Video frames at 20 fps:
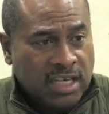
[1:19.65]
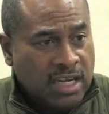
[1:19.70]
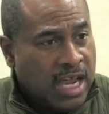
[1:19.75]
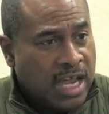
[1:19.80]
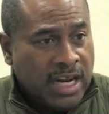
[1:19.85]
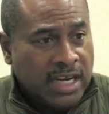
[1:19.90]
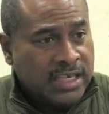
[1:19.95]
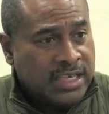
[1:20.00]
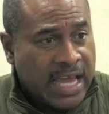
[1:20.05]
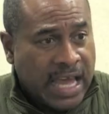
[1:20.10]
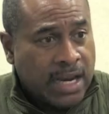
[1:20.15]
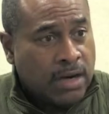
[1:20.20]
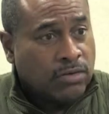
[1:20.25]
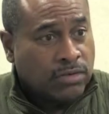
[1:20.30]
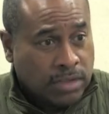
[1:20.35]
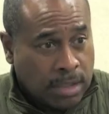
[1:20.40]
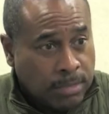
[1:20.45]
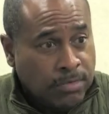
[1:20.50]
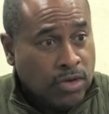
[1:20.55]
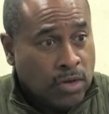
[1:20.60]
not
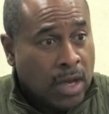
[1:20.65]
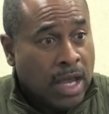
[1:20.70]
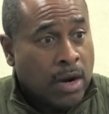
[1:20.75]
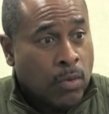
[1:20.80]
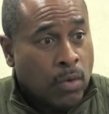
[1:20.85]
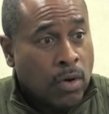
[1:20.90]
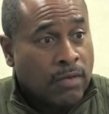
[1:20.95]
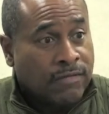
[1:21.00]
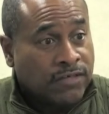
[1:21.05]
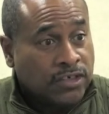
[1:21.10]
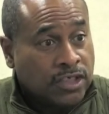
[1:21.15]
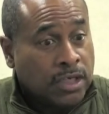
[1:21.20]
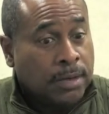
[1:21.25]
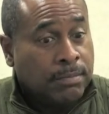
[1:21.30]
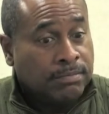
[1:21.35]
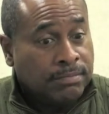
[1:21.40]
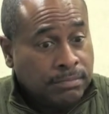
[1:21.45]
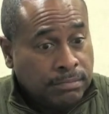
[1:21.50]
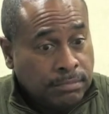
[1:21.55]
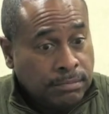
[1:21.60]
entitled, so you got to work for
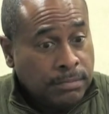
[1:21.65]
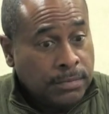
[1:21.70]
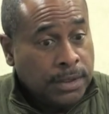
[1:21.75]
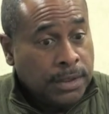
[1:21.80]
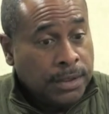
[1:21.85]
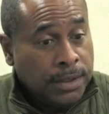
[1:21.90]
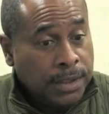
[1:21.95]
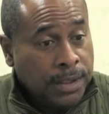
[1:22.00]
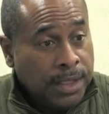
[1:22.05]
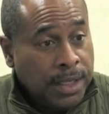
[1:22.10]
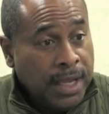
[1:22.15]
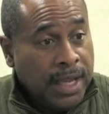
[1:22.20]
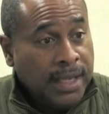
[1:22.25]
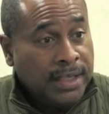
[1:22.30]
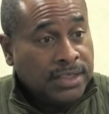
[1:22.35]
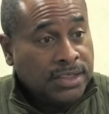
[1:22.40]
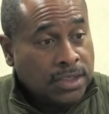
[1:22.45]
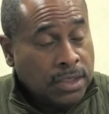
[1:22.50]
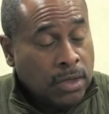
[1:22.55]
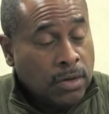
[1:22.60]
something.
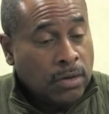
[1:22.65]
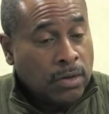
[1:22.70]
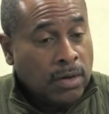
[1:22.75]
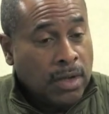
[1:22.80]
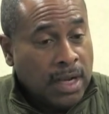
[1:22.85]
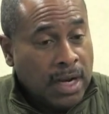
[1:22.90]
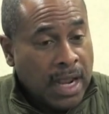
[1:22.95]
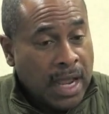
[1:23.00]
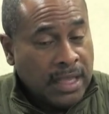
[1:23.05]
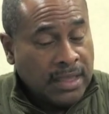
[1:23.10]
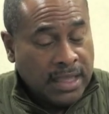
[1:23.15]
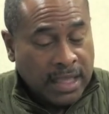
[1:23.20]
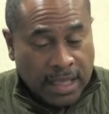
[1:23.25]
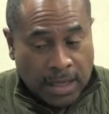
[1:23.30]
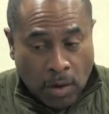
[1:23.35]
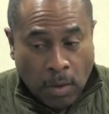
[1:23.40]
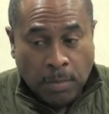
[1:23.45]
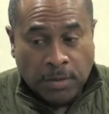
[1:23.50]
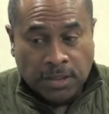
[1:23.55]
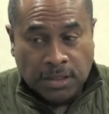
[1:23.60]
And I think
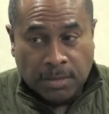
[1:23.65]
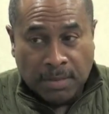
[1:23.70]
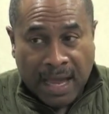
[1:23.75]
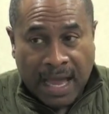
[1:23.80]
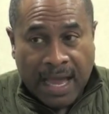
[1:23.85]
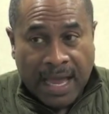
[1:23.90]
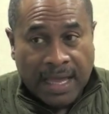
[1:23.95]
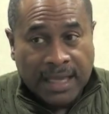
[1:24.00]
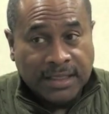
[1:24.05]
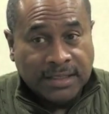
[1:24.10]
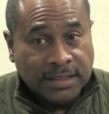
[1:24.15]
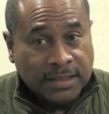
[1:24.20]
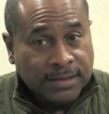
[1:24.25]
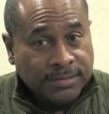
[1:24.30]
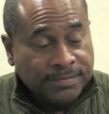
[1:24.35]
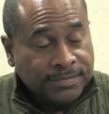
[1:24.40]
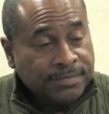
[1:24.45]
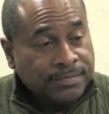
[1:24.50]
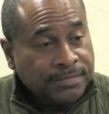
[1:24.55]
it opened some eyes.